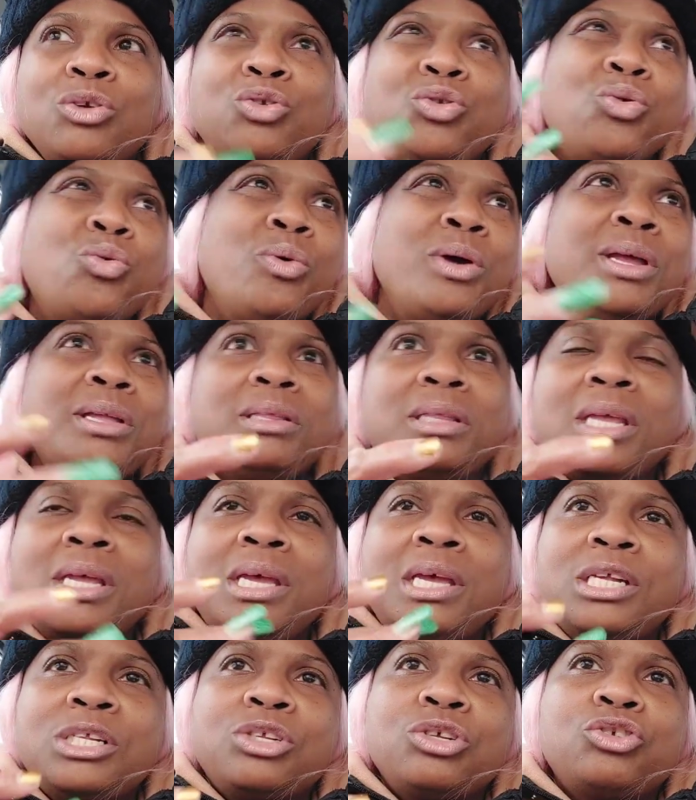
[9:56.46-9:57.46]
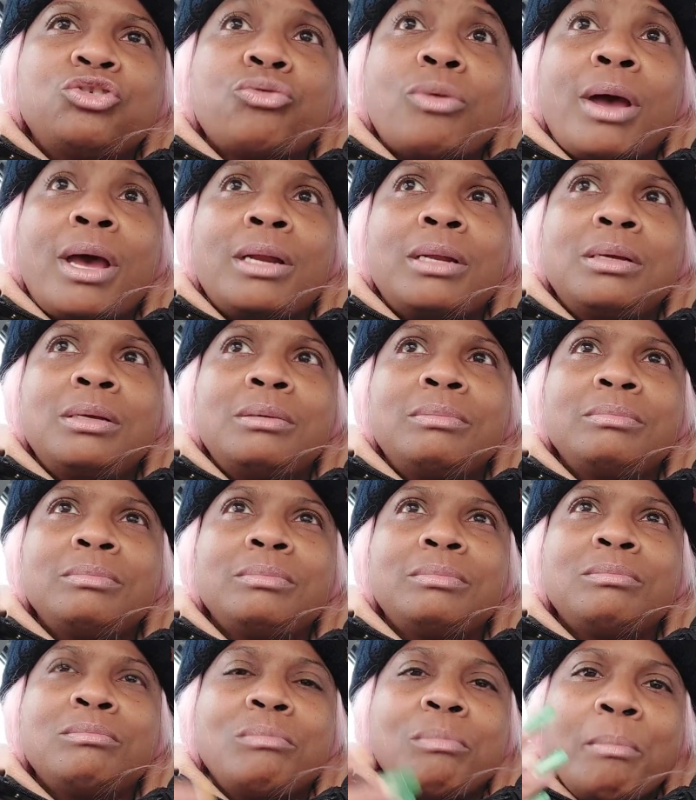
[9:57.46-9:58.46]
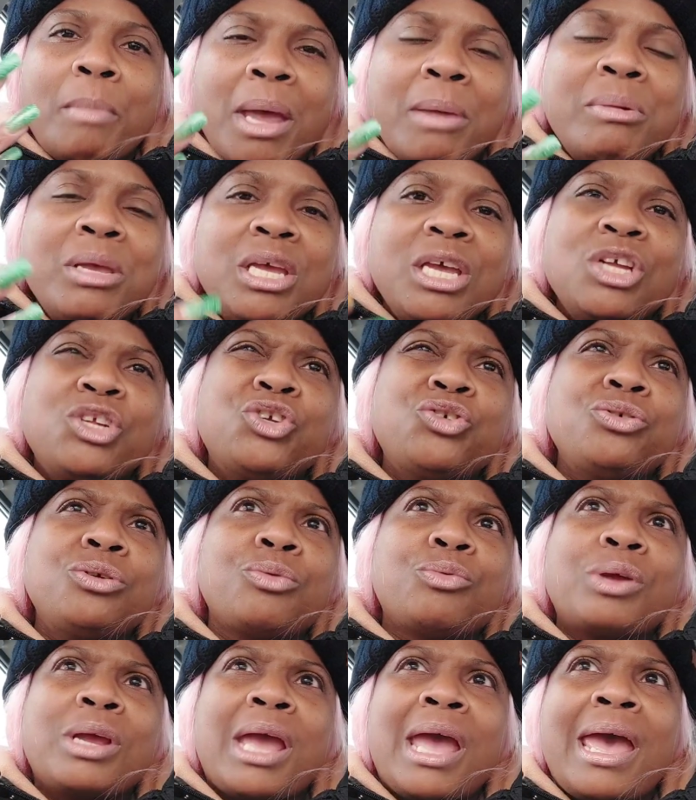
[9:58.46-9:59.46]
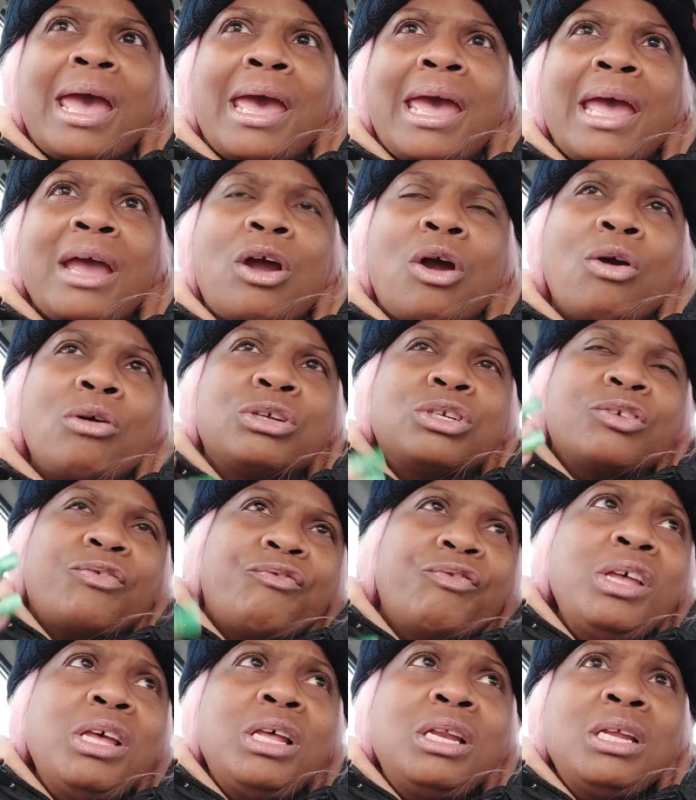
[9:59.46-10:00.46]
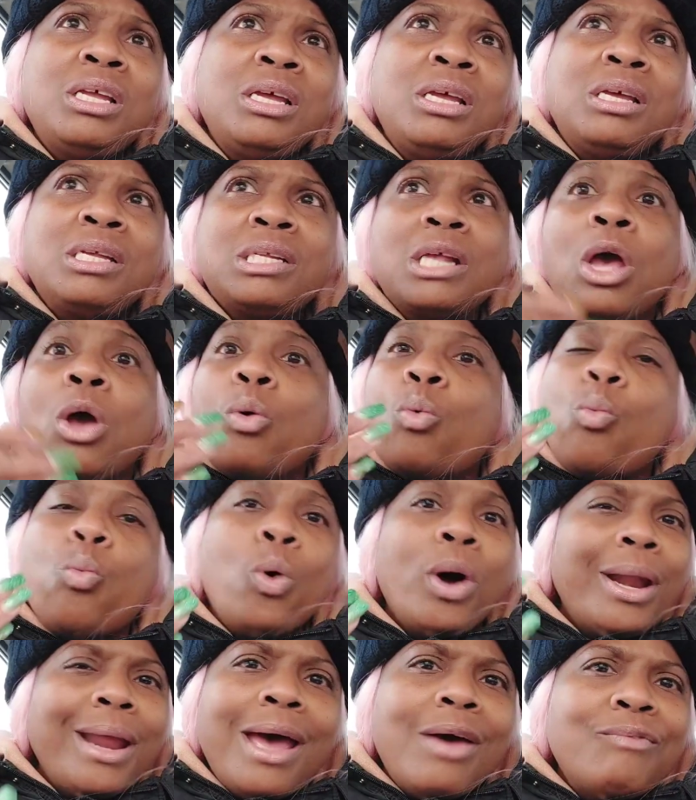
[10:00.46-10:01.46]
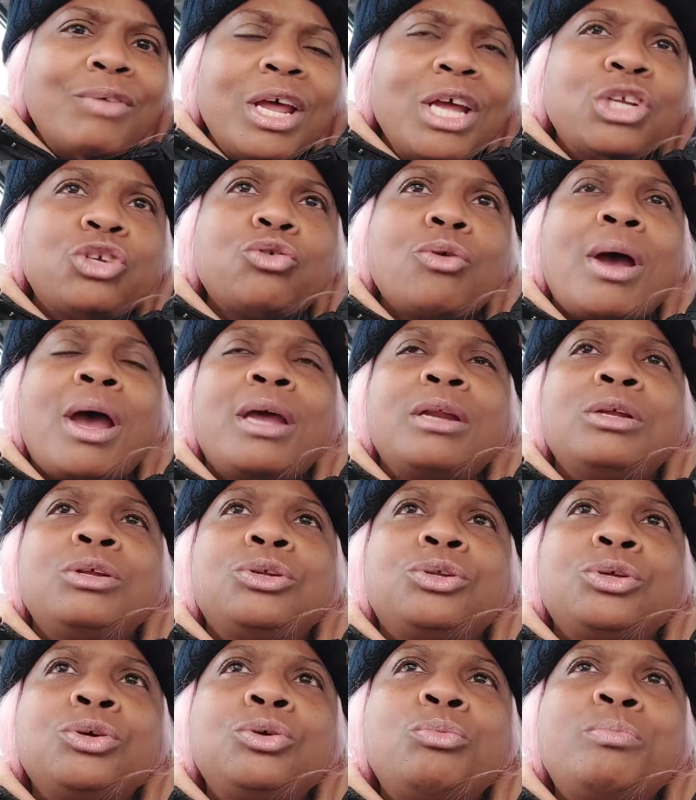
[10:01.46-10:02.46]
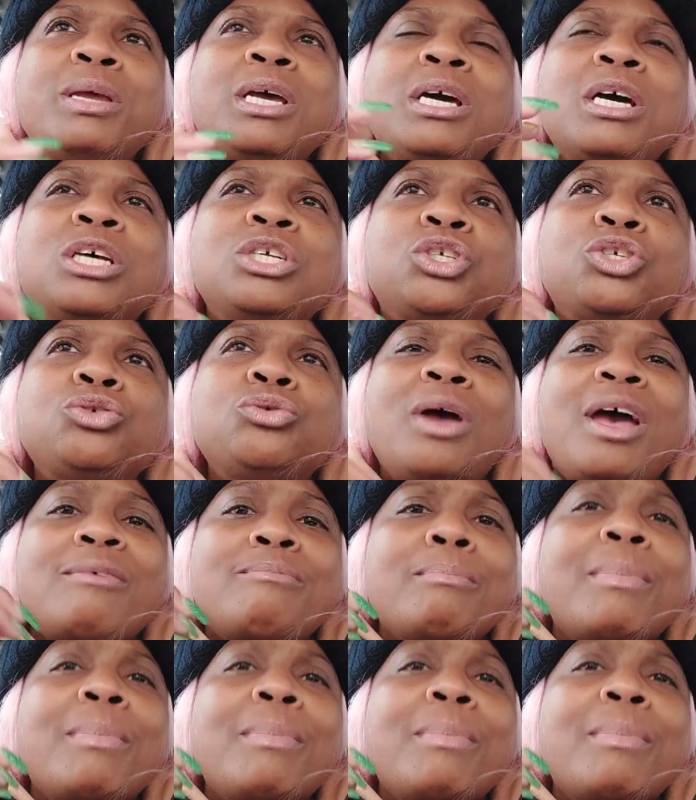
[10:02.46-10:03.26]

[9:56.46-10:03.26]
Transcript: doing things to try to maybe get you to react, hurt your feelings, whatever they're trying to do, because you have